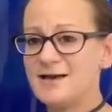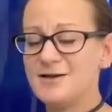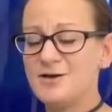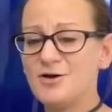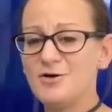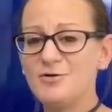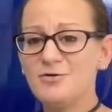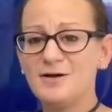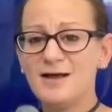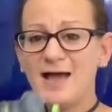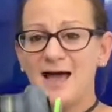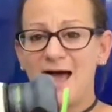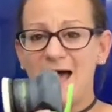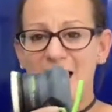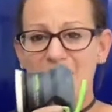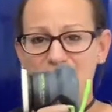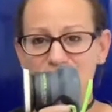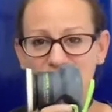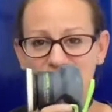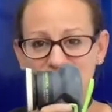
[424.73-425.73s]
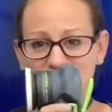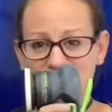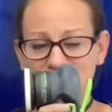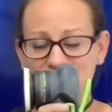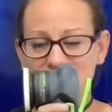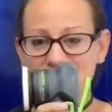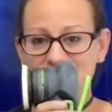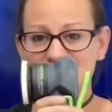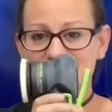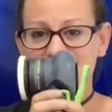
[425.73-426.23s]
note, how
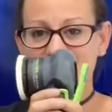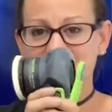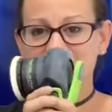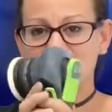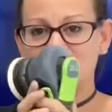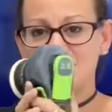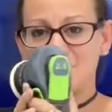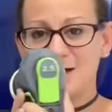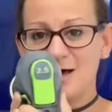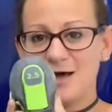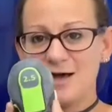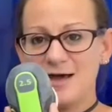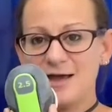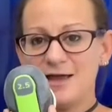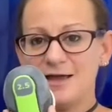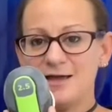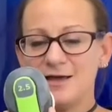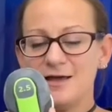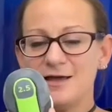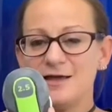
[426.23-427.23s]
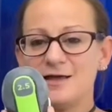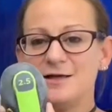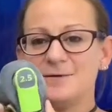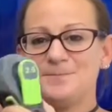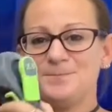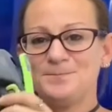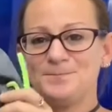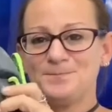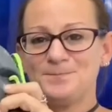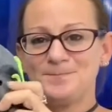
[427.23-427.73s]
cute is this little guy?
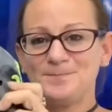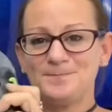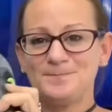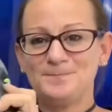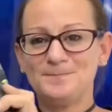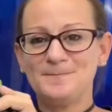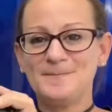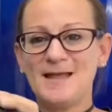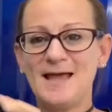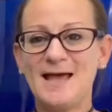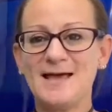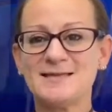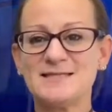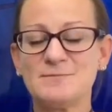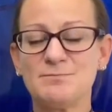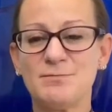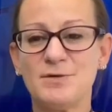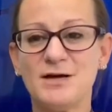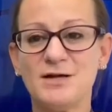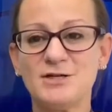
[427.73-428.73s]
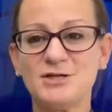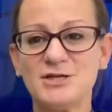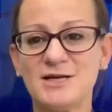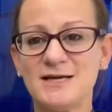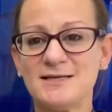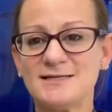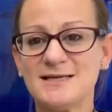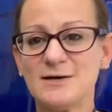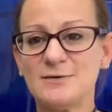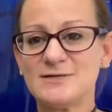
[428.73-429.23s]
As much
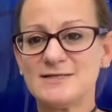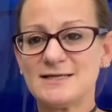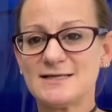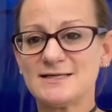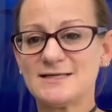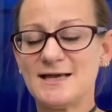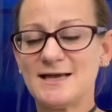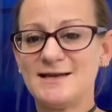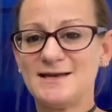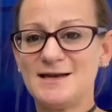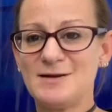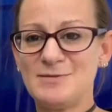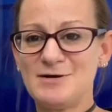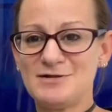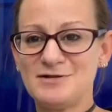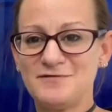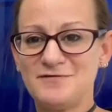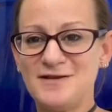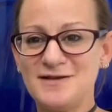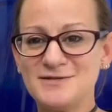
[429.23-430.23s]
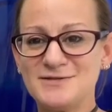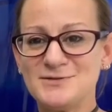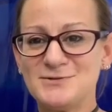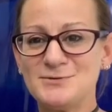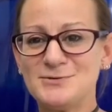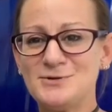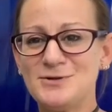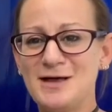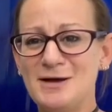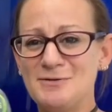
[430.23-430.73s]
as I was excited about the
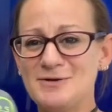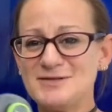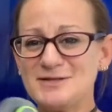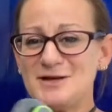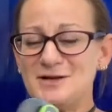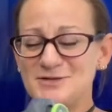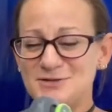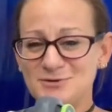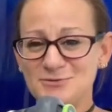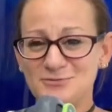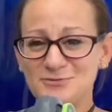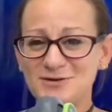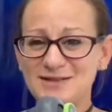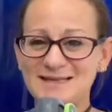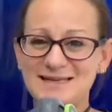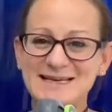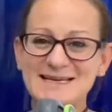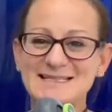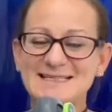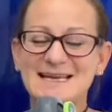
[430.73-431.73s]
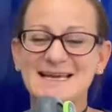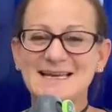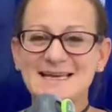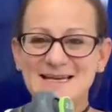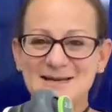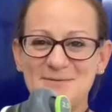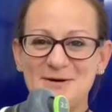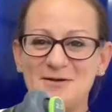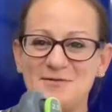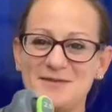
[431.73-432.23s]
Festool, I was also really
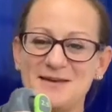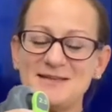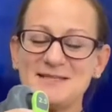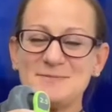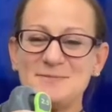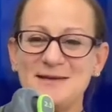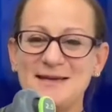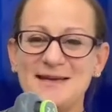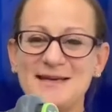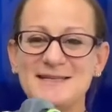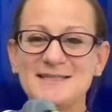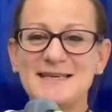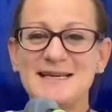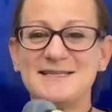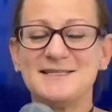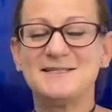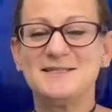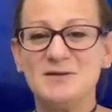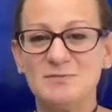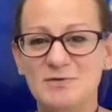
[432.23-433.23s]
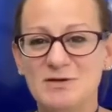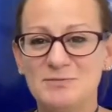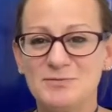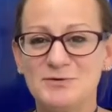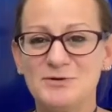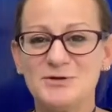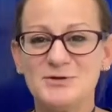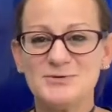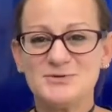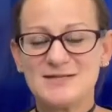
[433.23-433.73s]
excited about this because I see
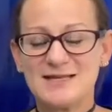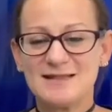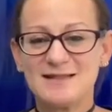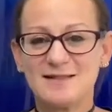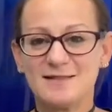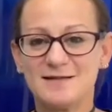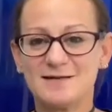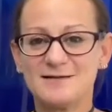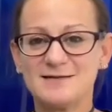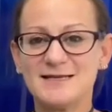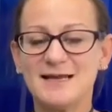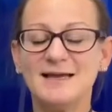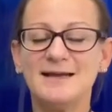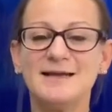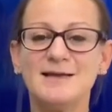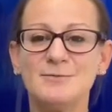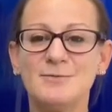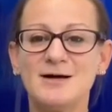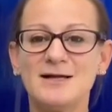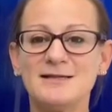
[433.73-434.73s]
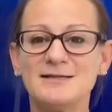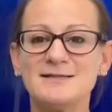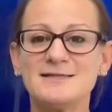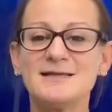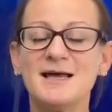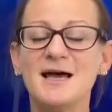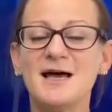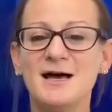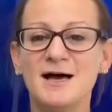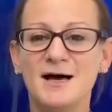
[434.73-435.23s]
people using the little tiny
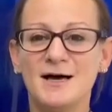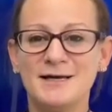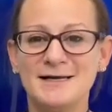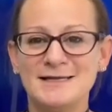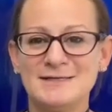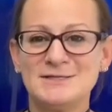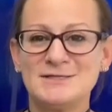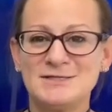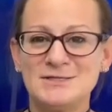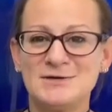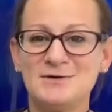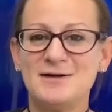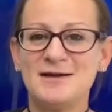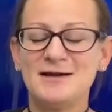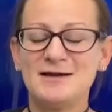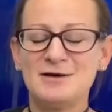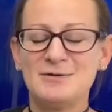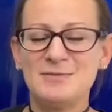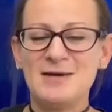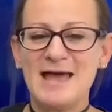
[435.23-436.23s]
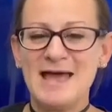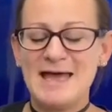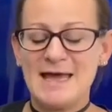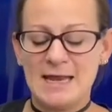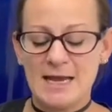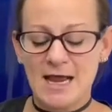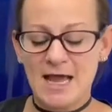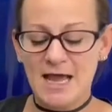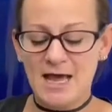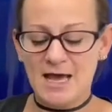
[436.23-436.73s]
ones on Instagram,
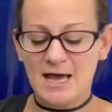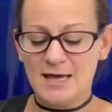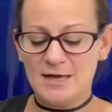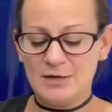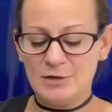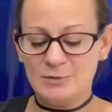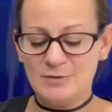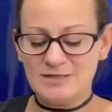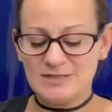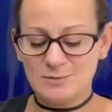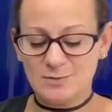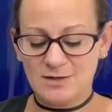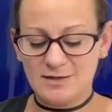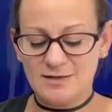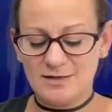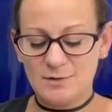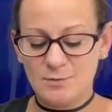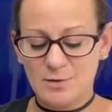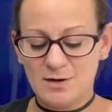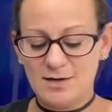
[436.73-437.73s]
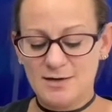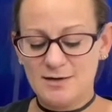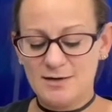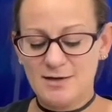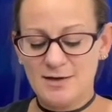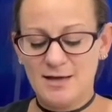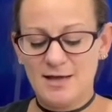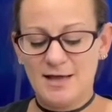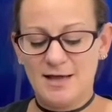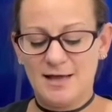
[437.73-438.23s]
and I always wanted one,
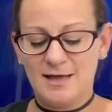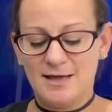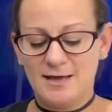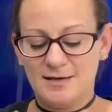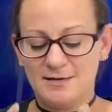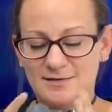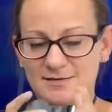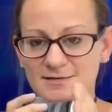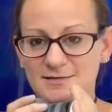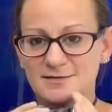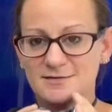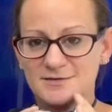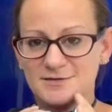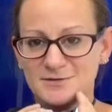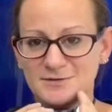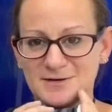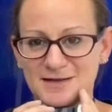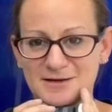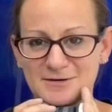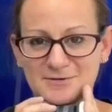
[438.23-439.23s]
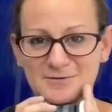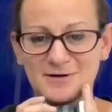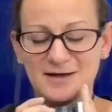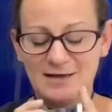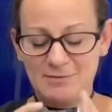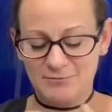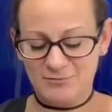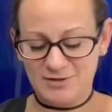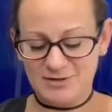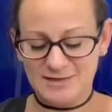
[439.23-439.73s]
and so now
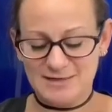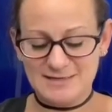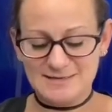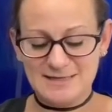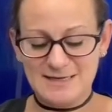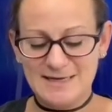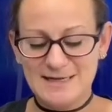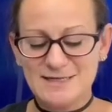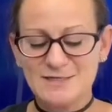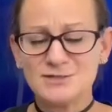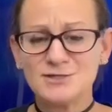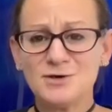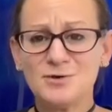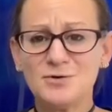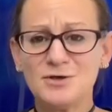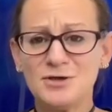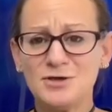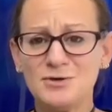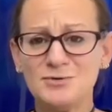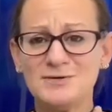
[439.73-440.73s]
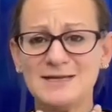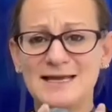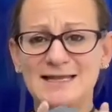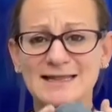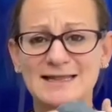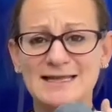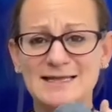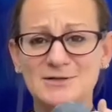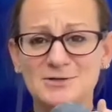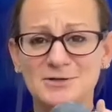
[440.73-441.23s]
I'm really excited. It's so cute
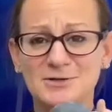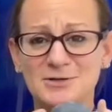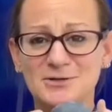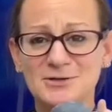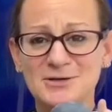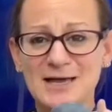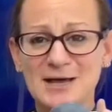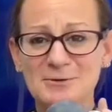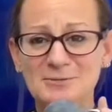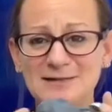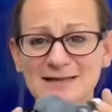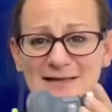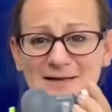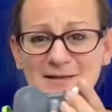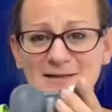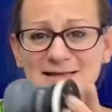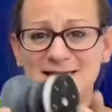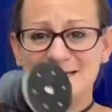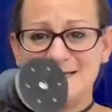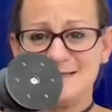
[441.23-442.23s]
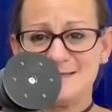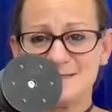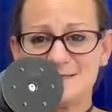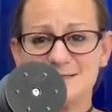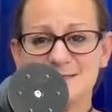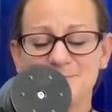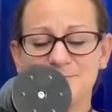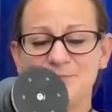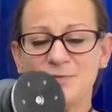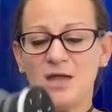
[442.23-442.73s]
and little. Look how little it
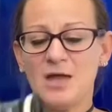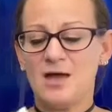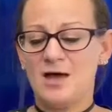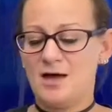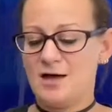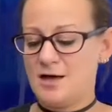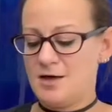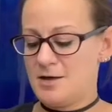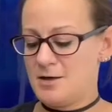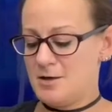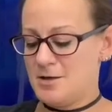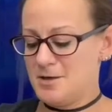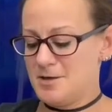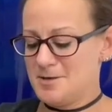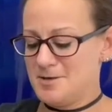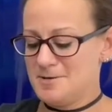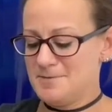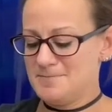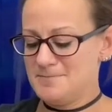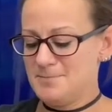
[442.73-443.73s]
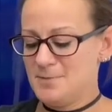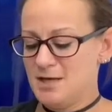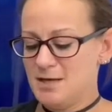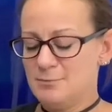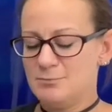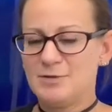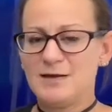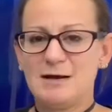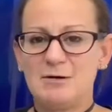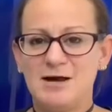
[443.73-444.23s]
is. But
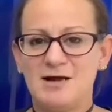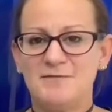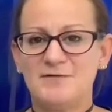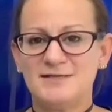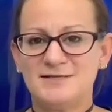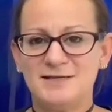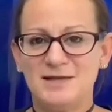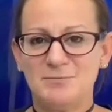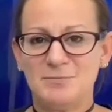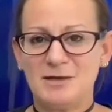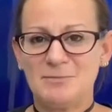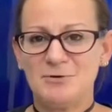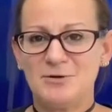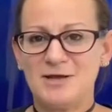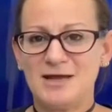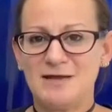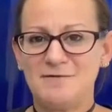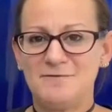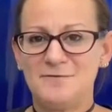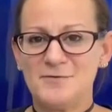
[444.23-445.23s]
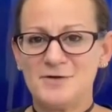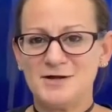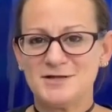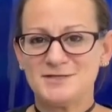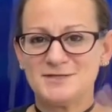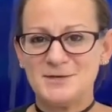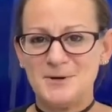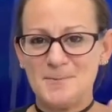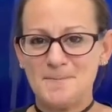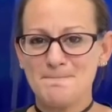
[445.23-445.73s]
I don't have any sandpaper yet for
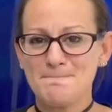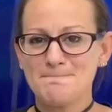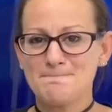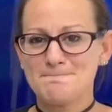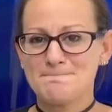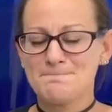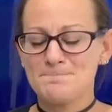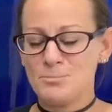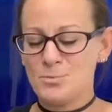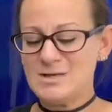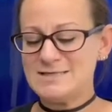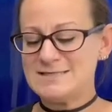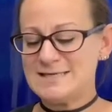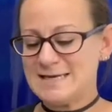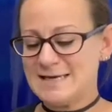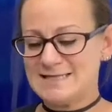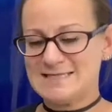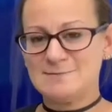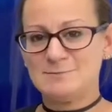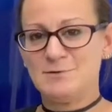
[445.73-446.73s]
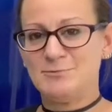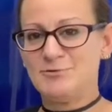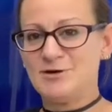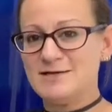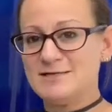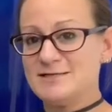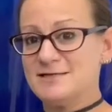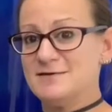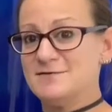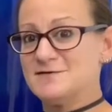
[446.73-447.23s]
it, so once I get some
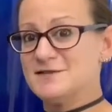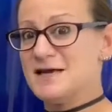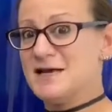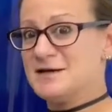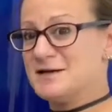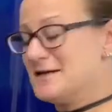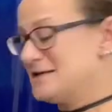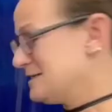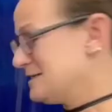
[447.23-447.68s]
abrasives, I'll get to